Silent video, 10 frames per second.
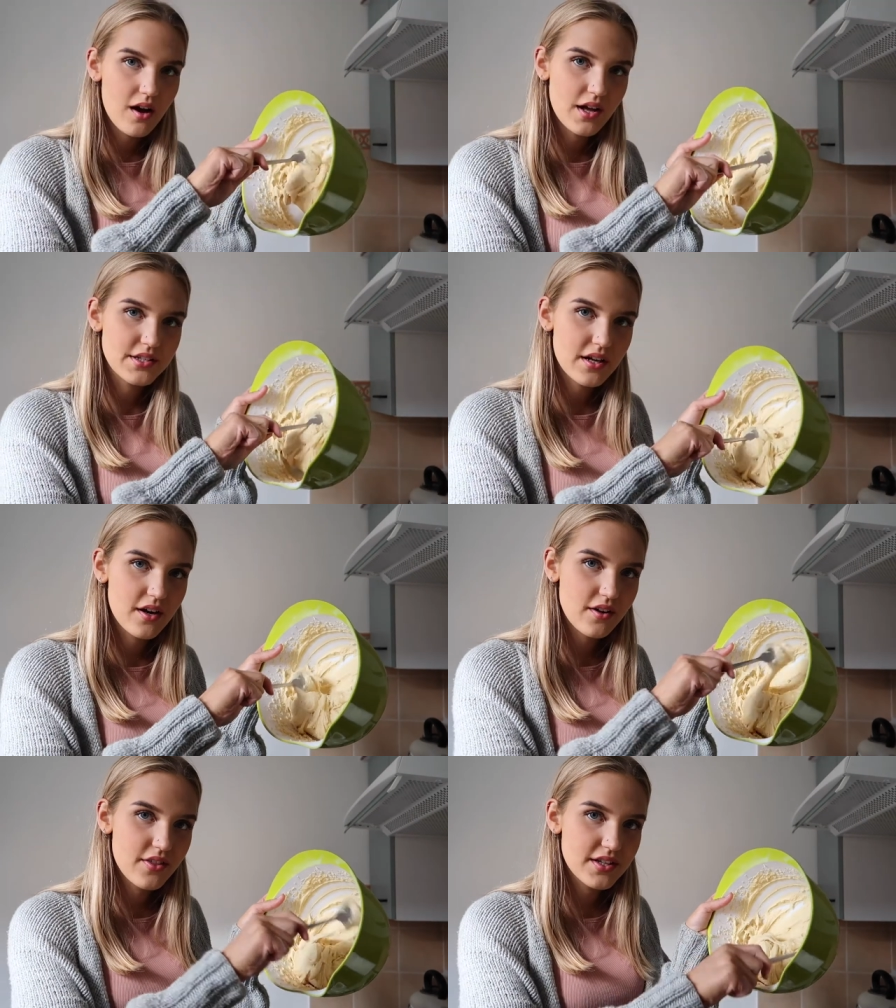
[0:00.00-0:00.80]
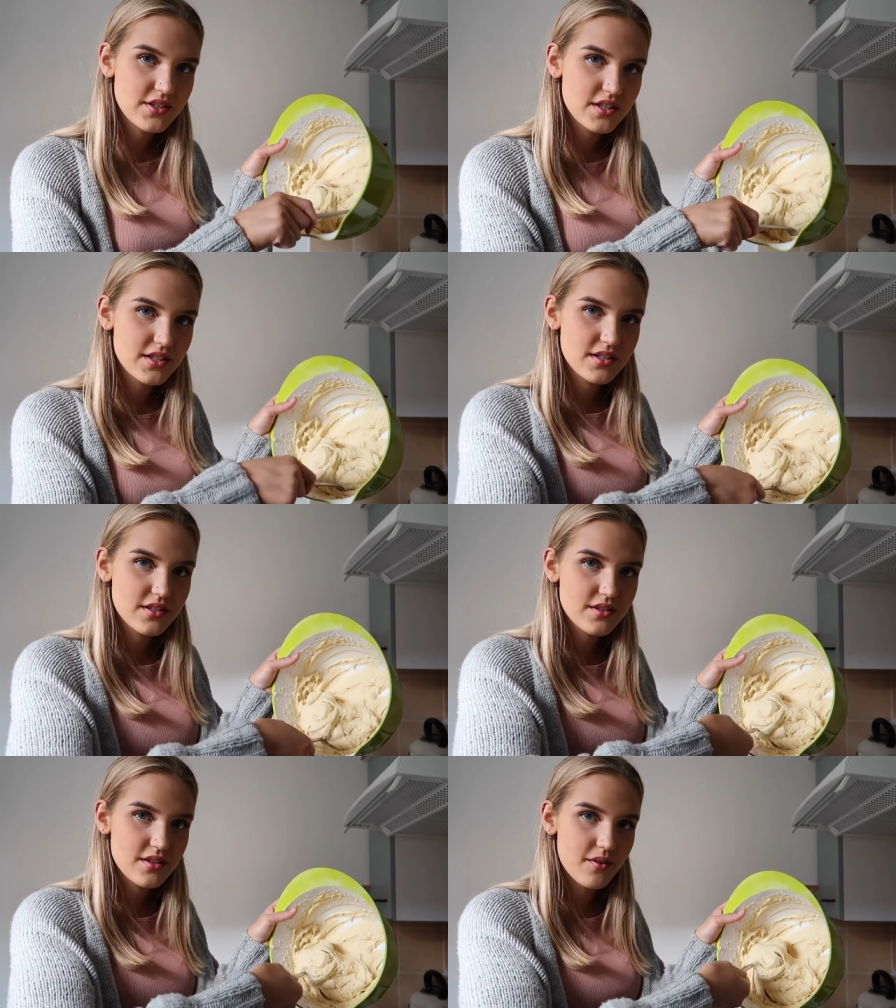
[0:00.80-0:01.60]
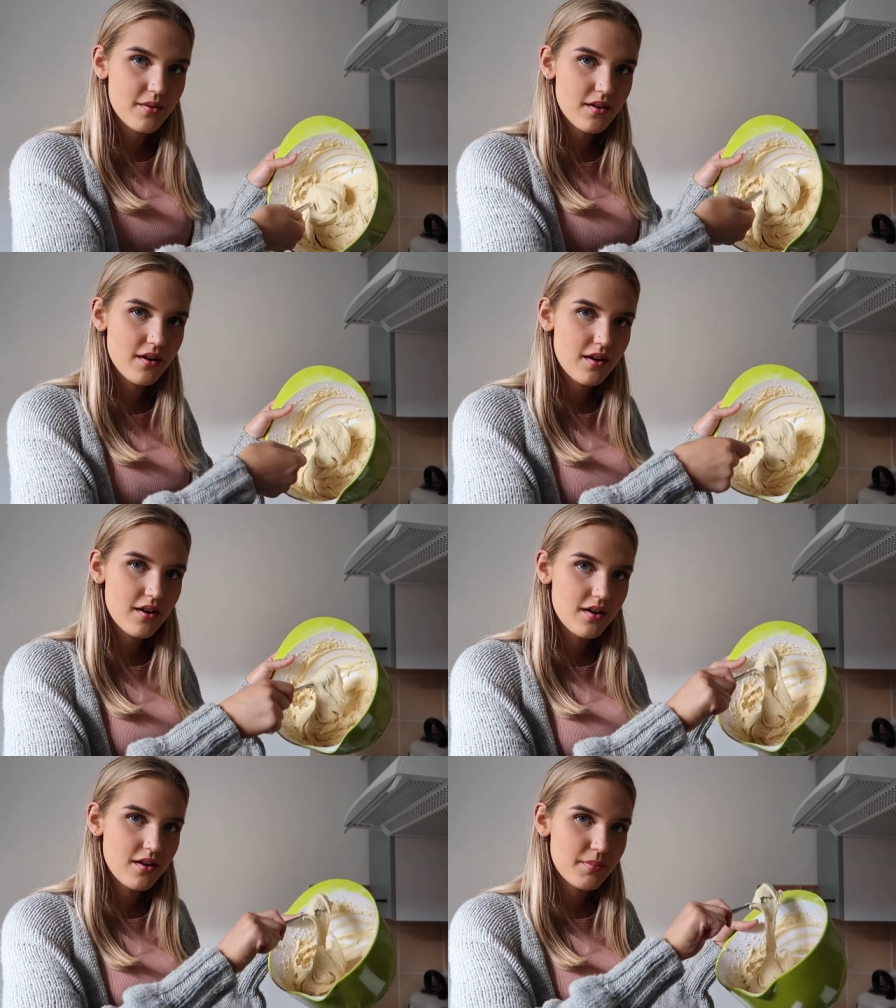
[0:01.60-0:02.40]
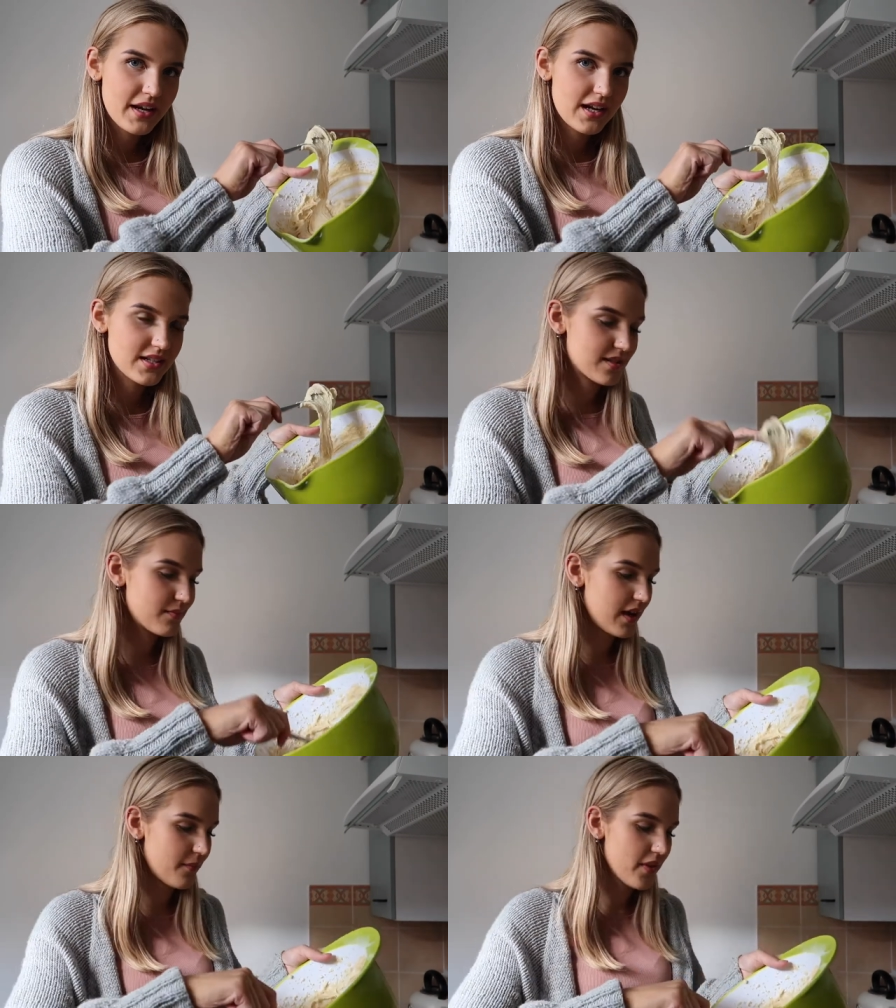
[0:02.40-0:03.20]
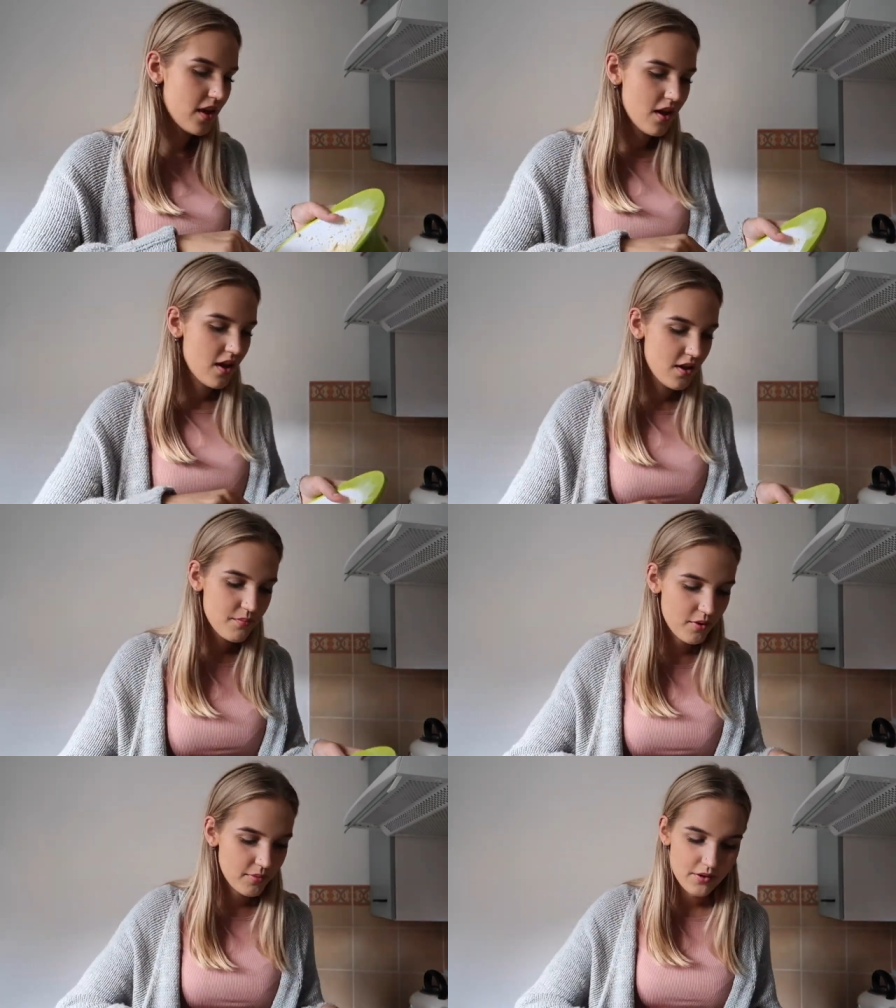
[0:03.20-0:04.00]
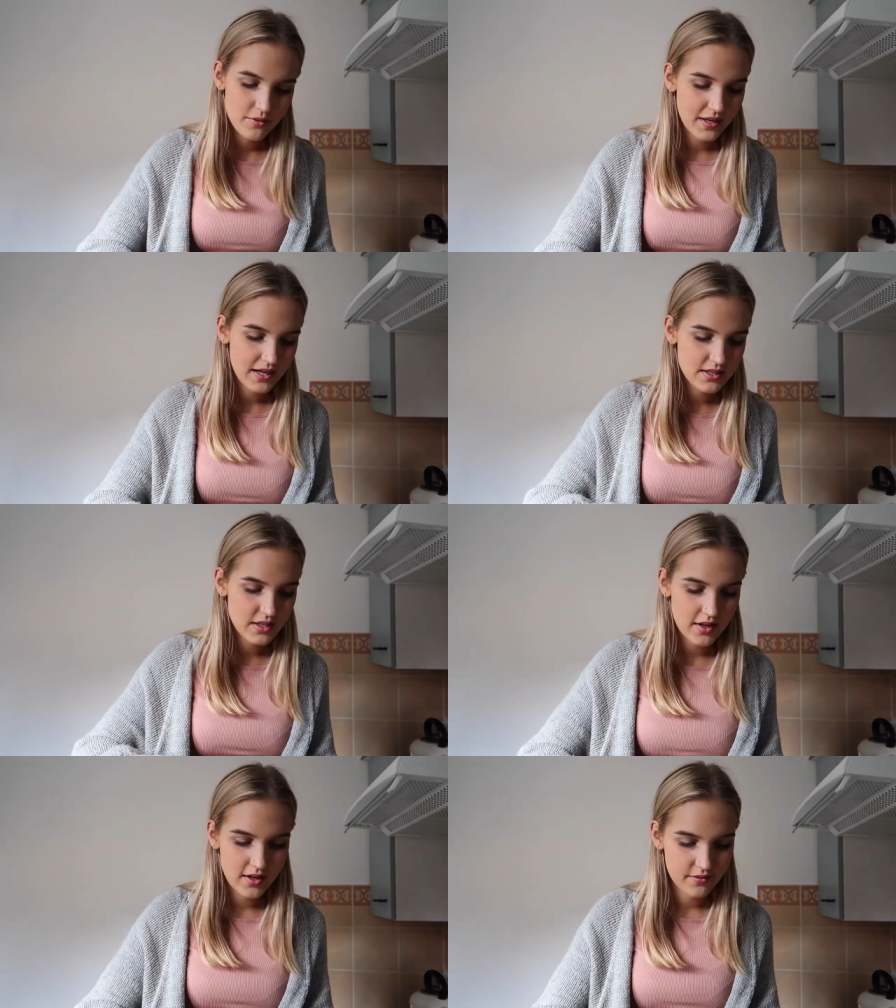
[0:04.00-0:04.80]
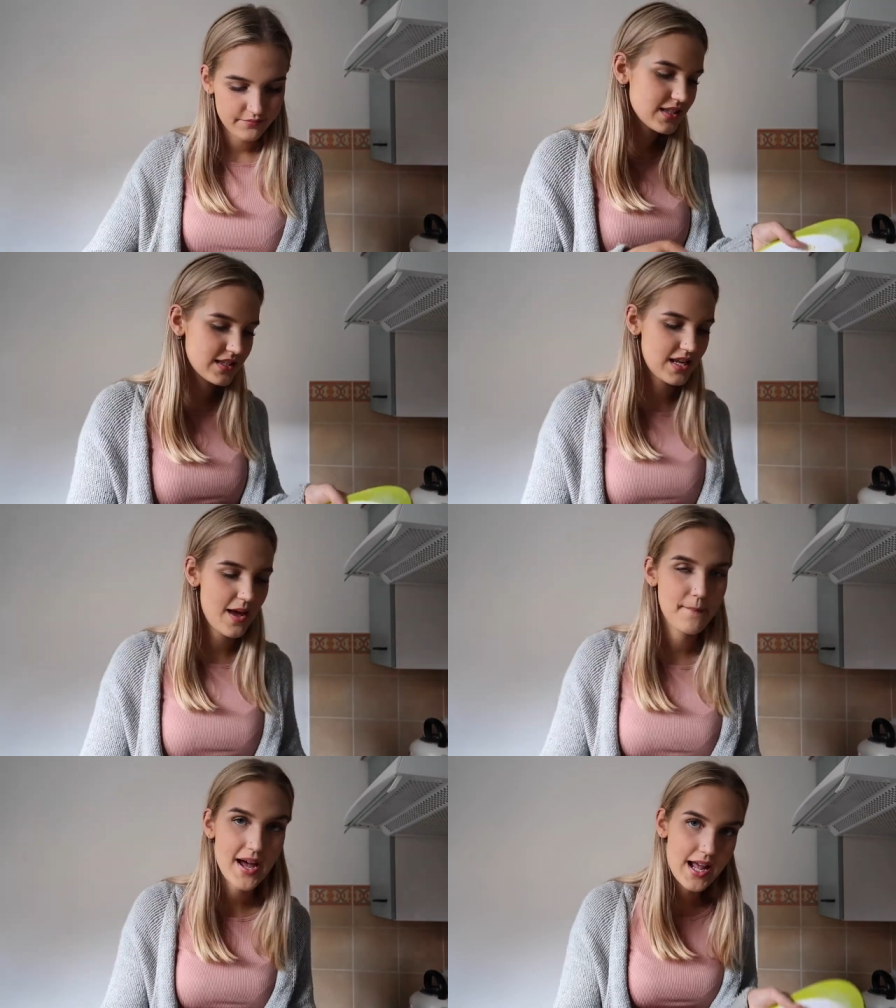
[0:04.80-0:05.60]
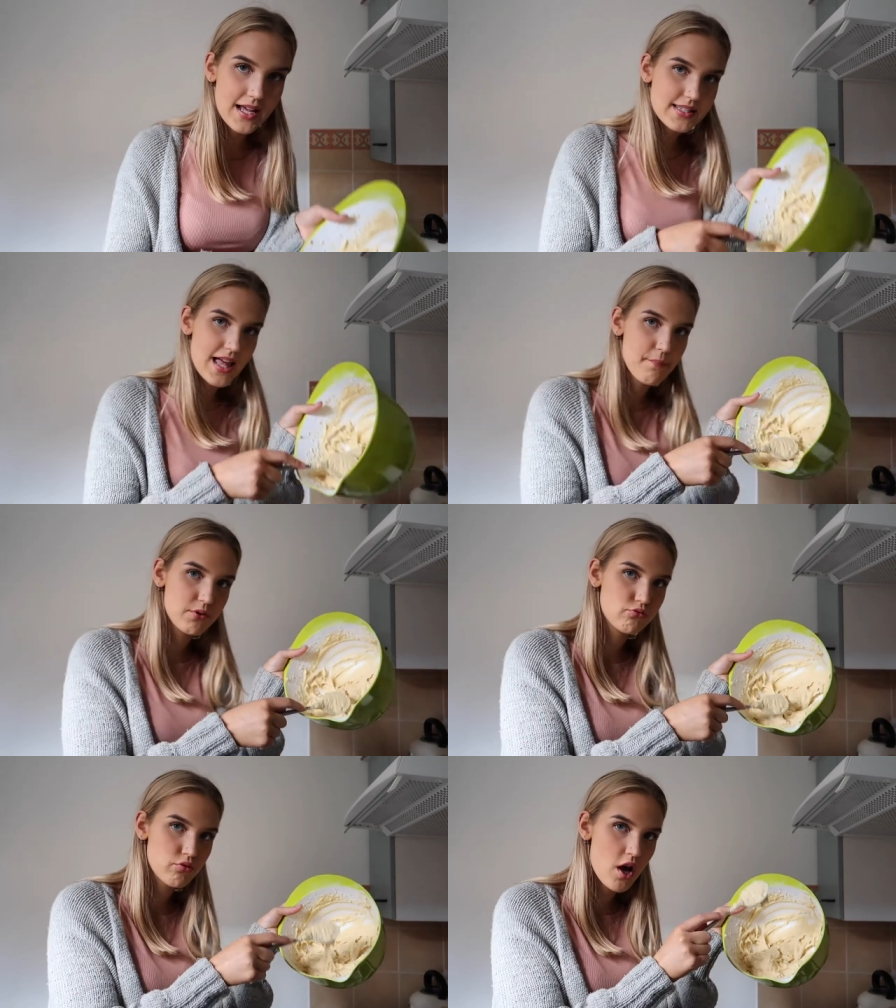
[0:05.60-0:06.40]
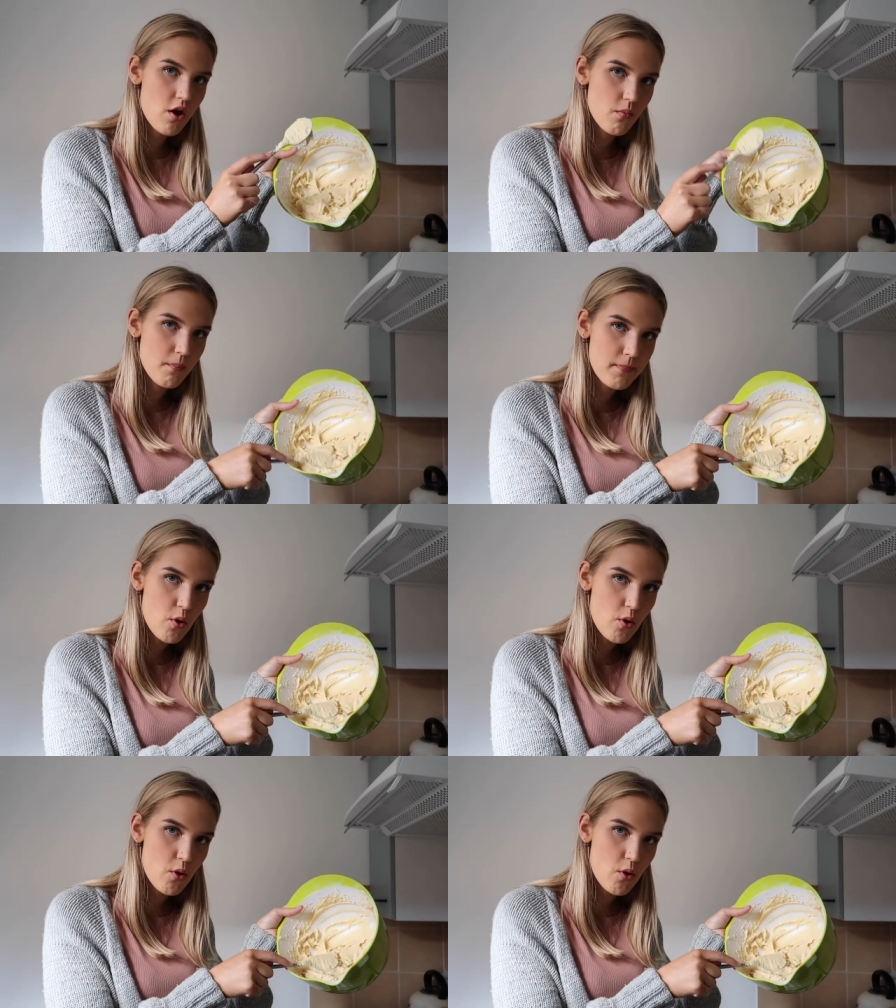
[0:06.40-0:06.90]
That's right, that's just so appealing to me. Probably not appealing to you. Slap my ass like the crow.